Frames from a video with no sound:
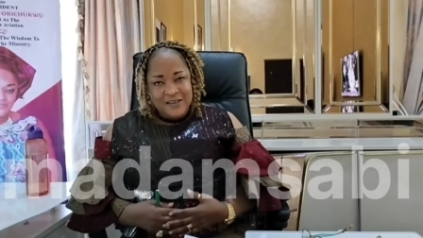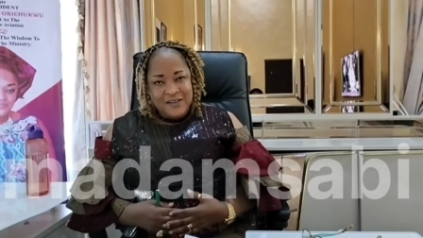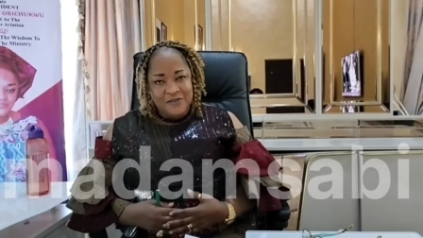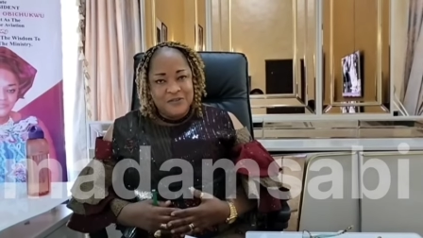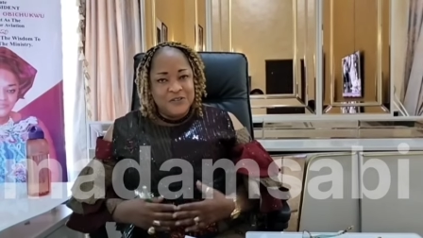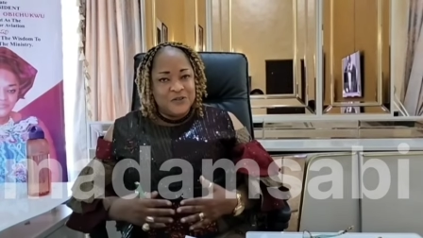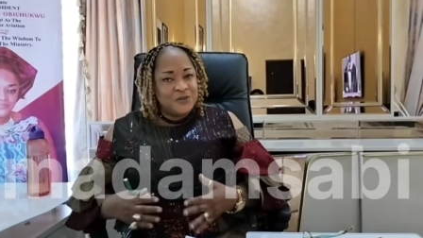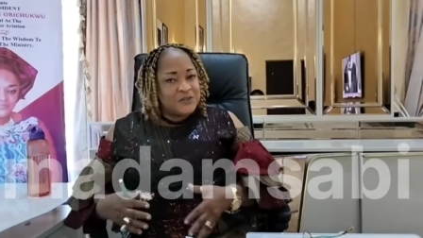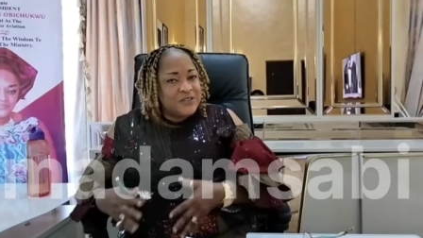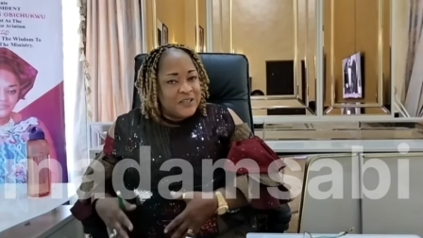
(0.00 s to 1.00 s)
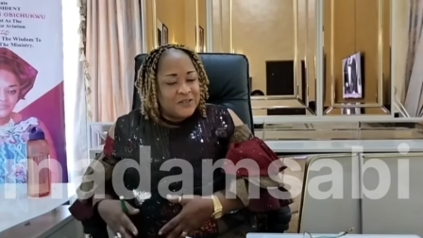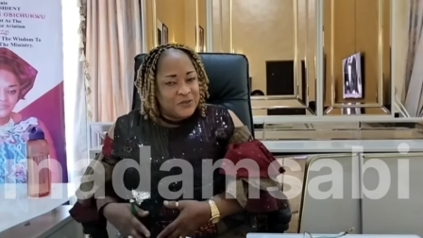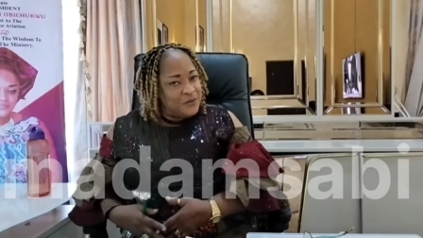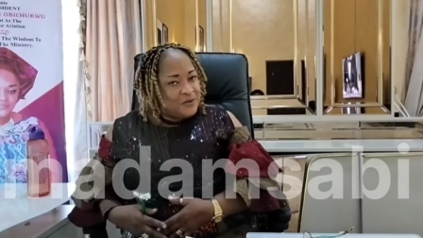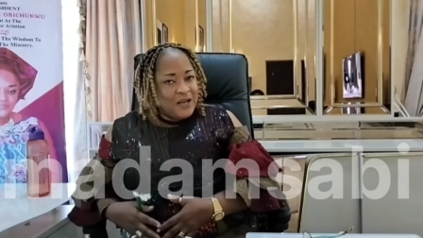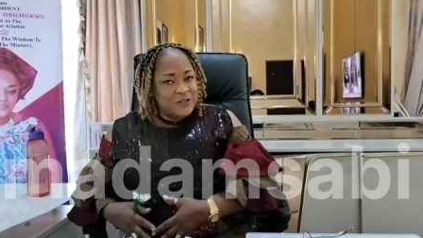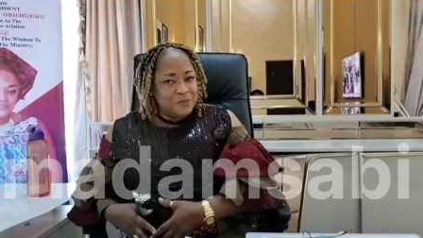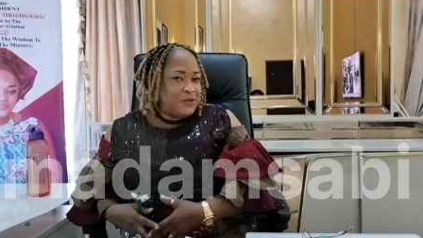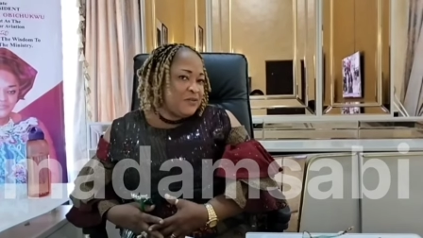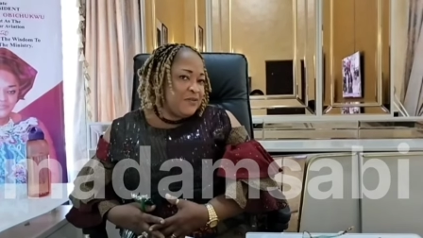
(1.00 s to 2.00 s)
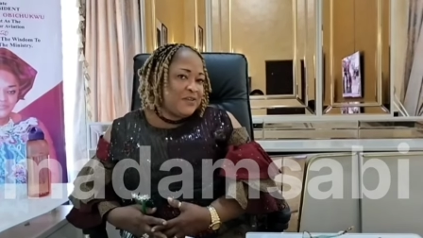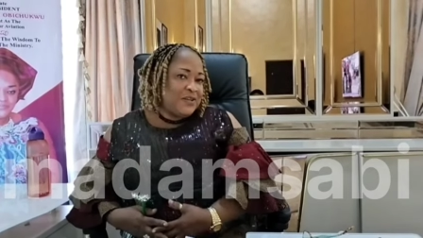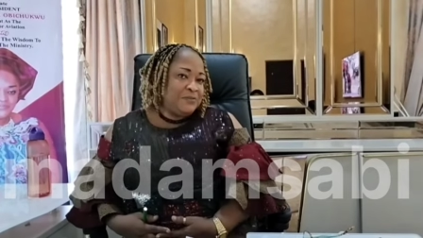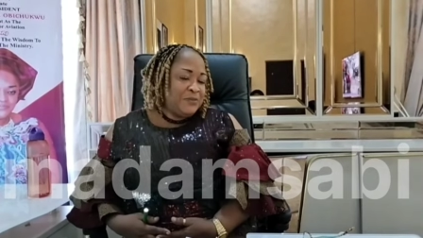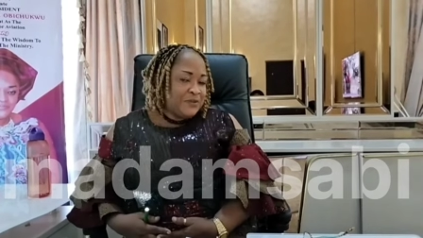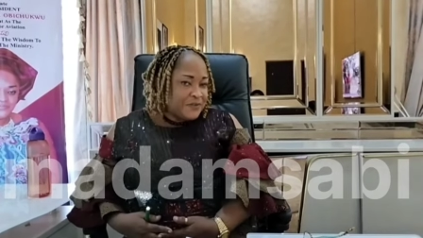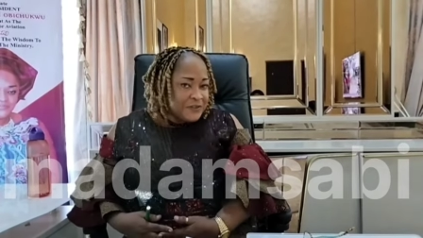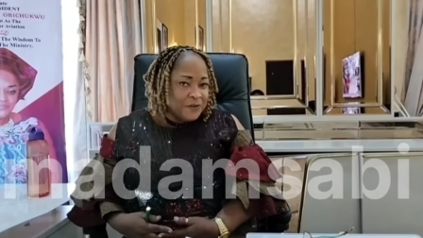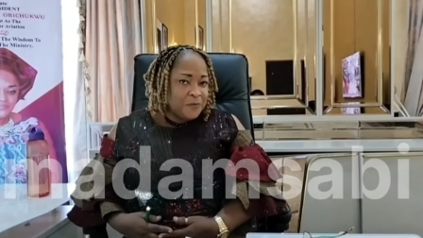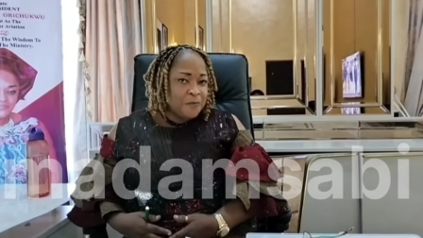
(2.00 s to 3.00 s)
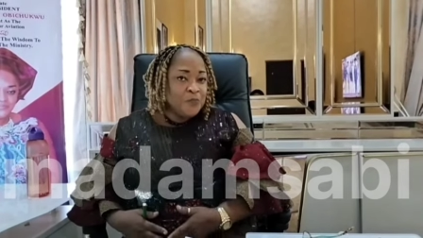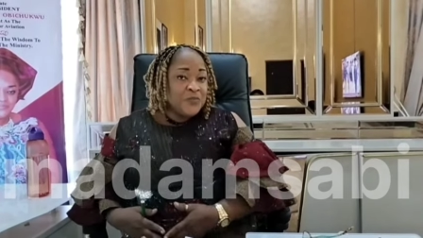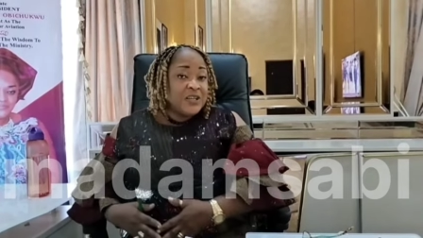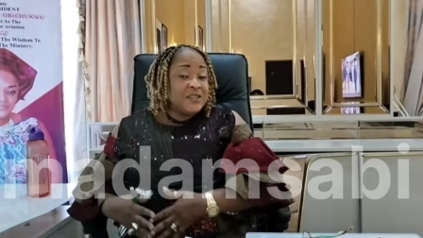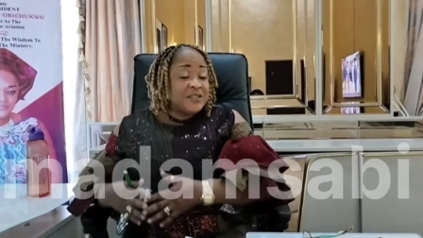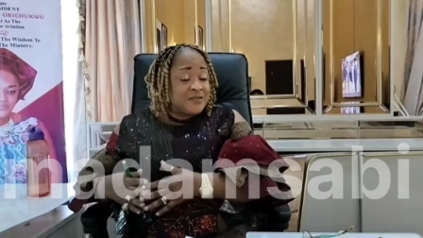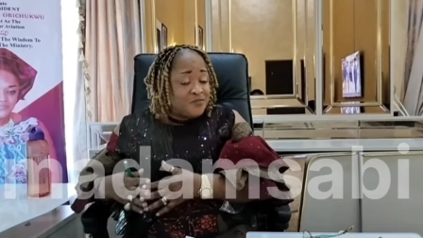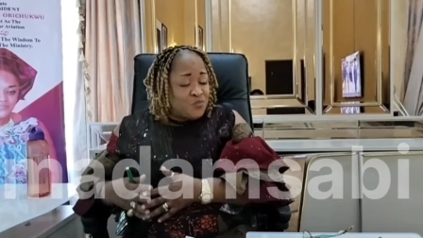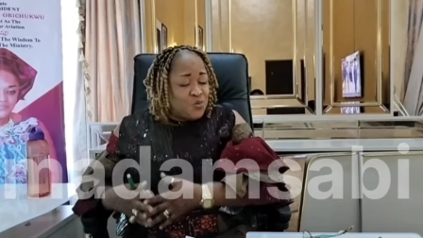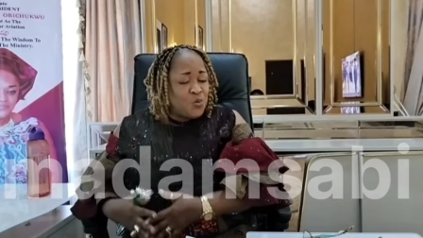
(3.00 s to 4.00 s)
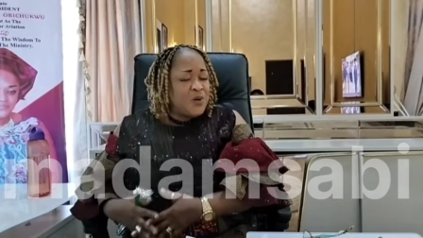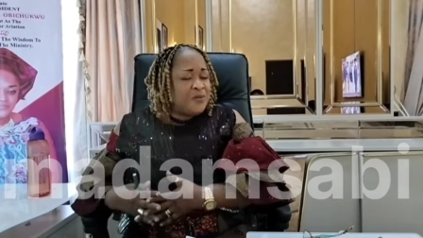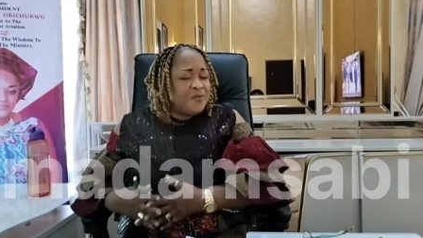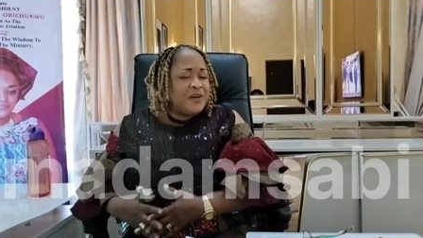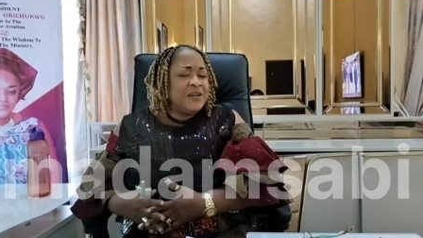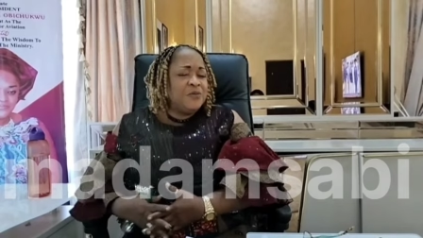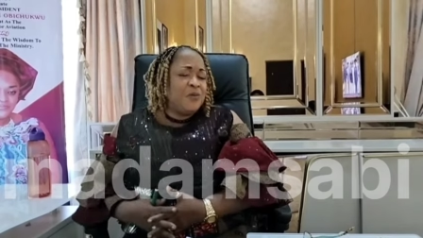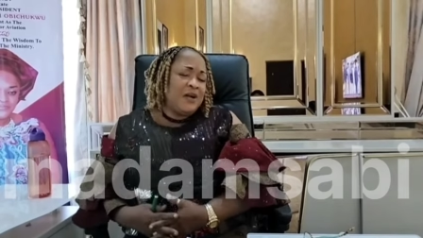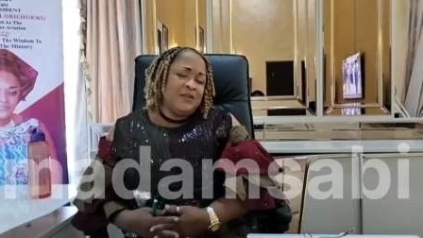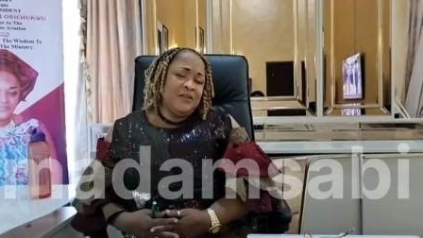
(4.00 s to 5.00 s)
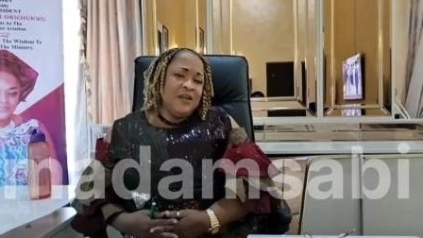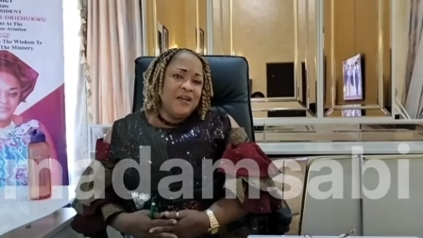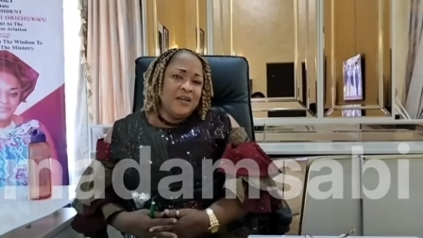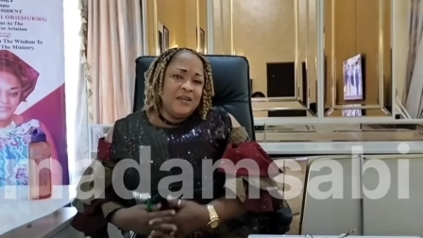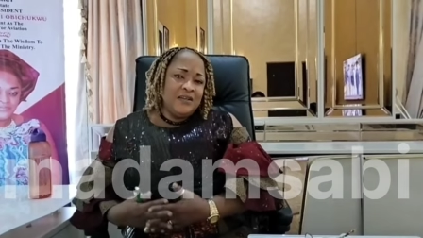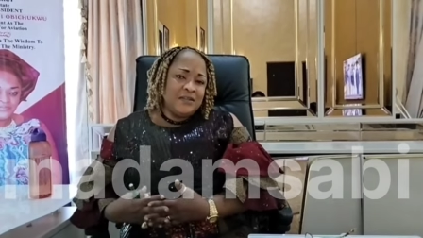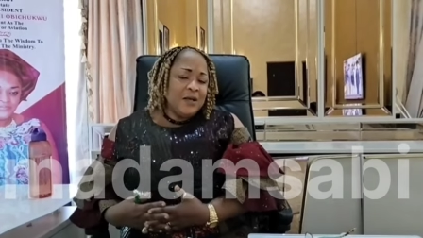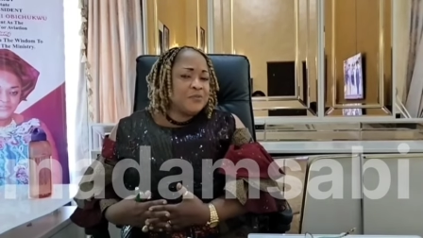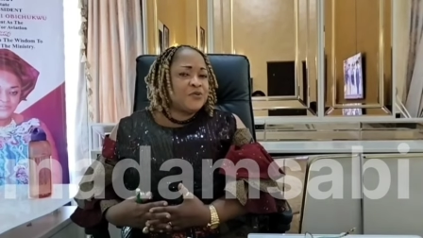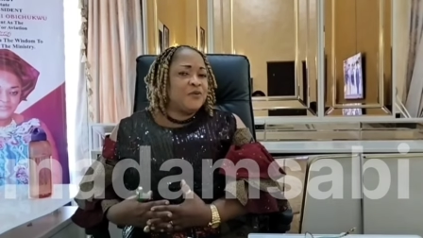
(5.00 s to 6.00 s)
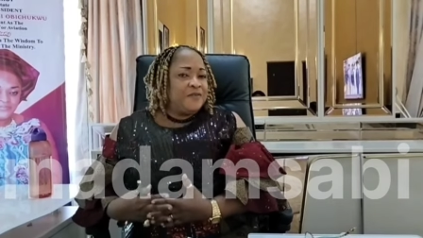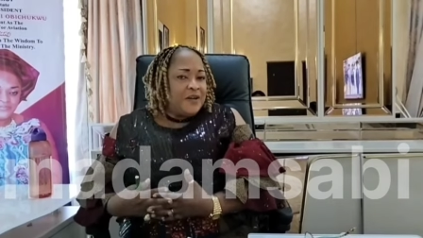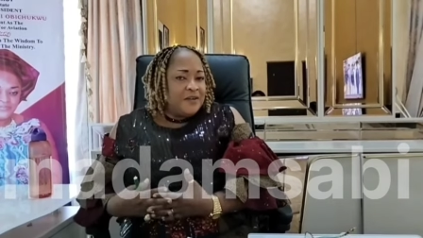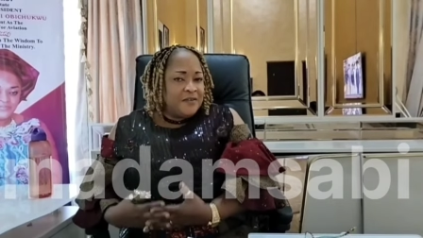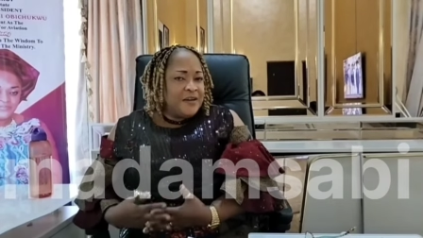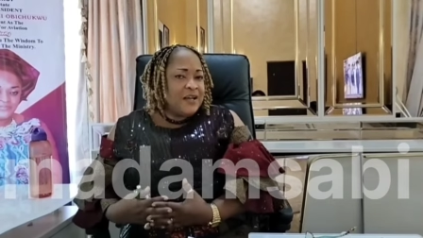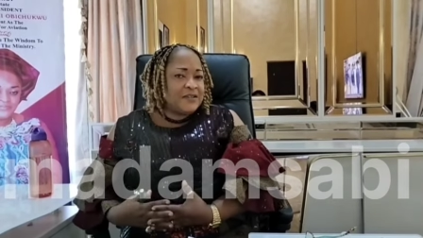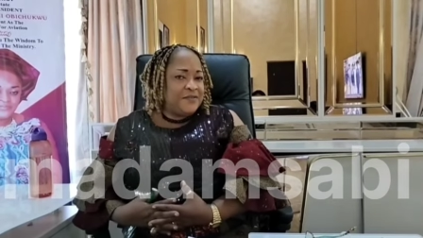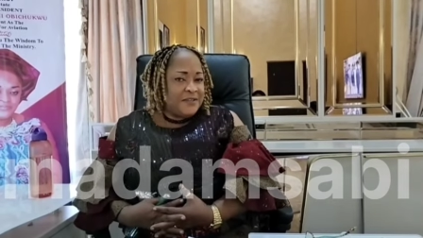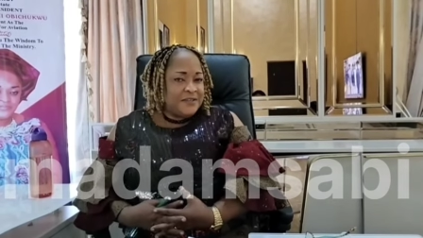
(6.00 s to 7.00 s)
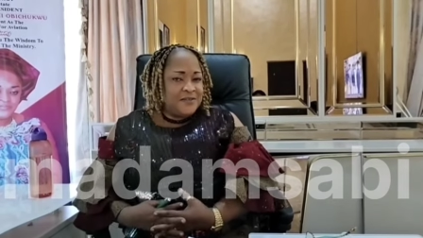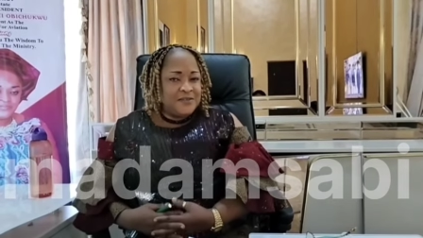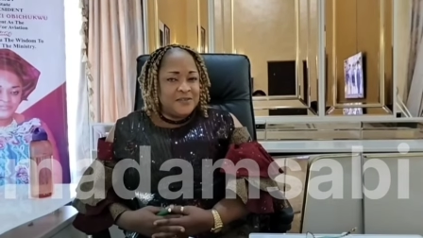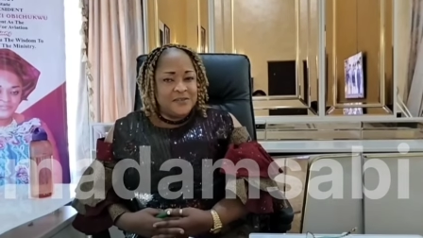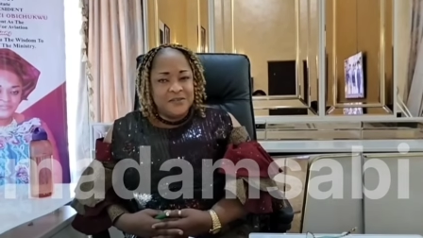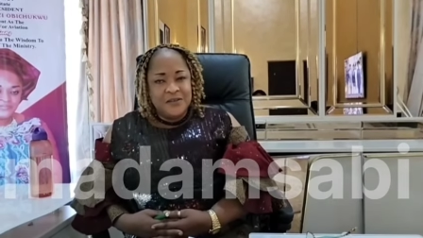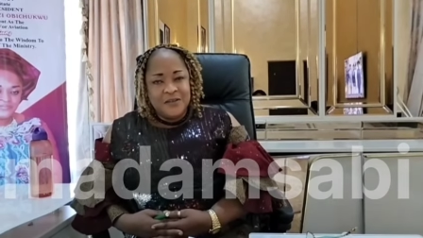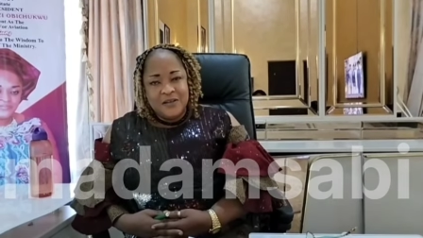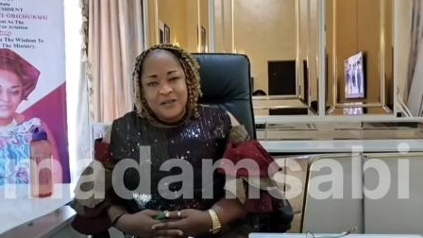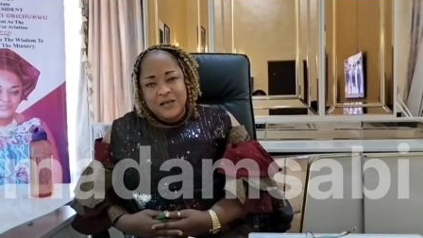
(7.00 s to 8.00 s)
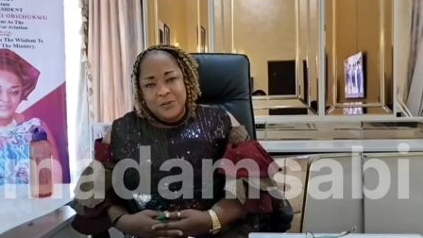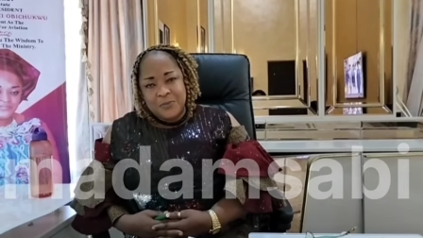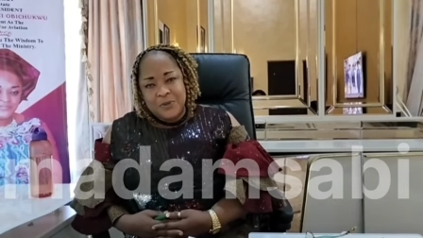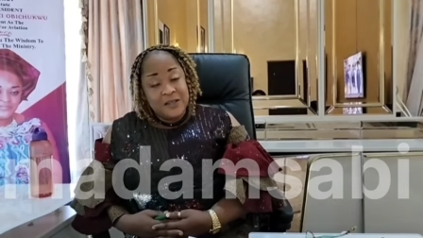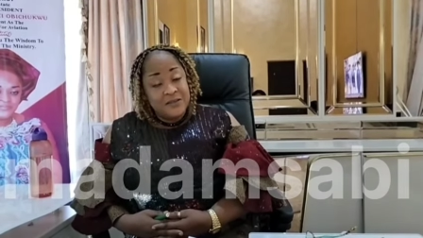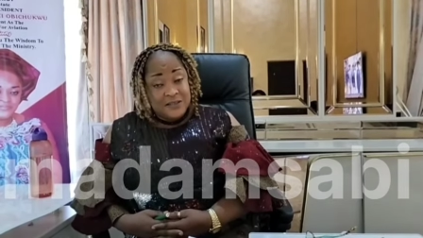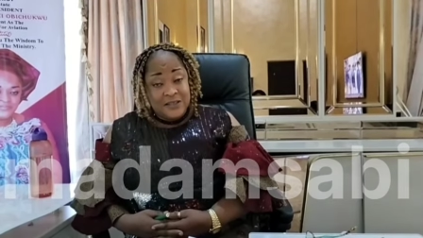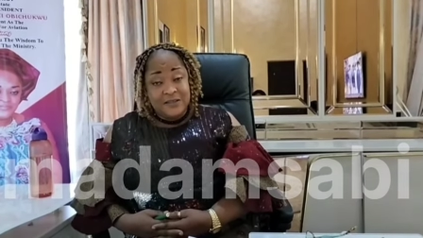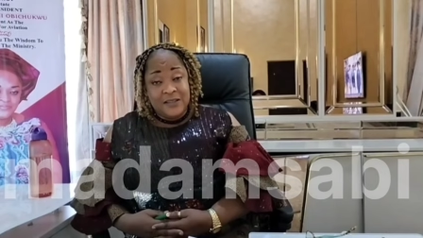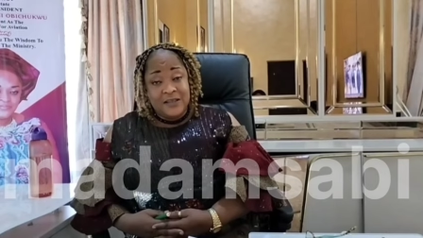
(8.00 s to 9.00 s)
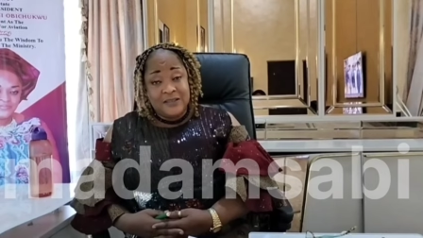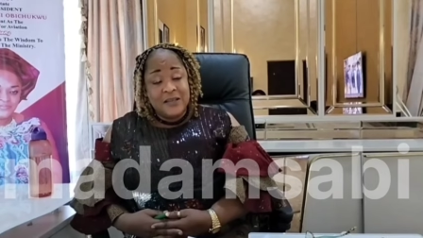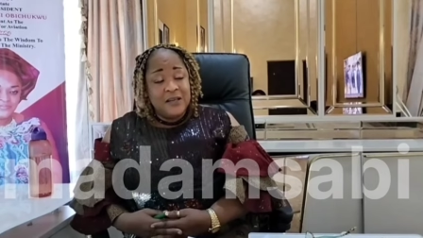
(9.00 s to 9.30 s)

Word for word: You know, the social sector aspect of the administration mm. is doing really well in terms of reactivating the um, health centers,